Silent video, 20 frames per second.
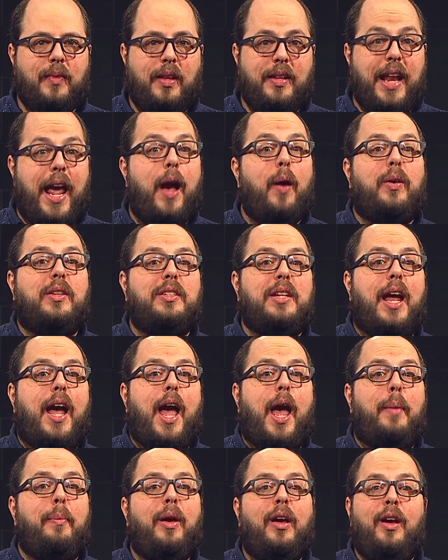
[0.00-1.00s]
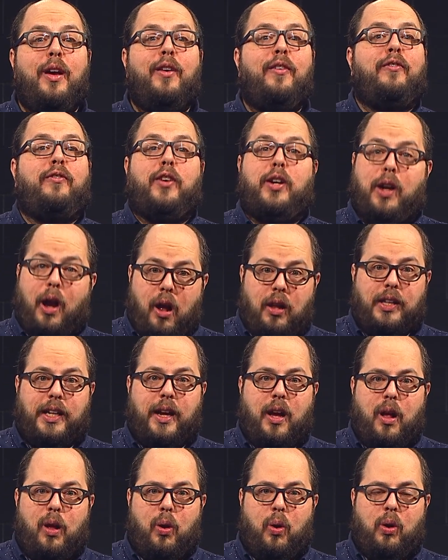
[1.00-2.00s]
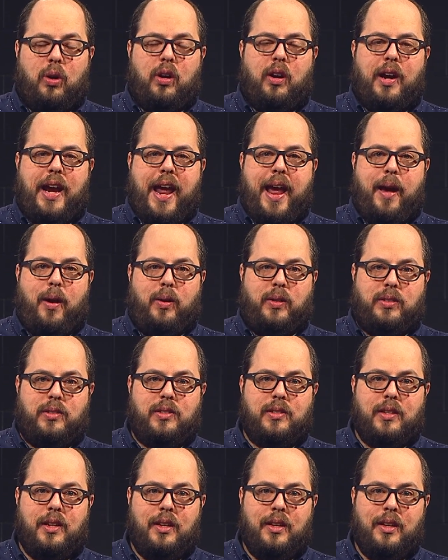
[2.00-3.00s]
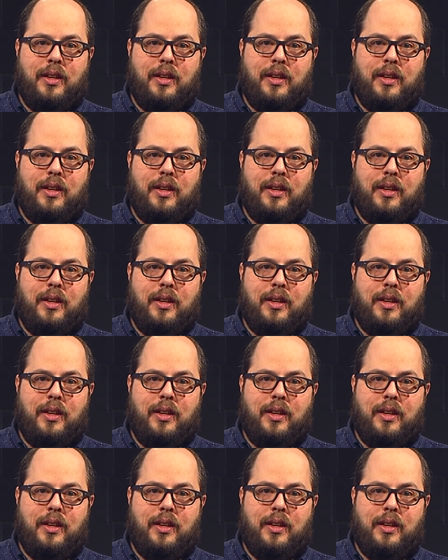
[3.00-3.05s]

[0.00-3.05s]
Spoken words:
Now it's time for Calling All Horror Hounds.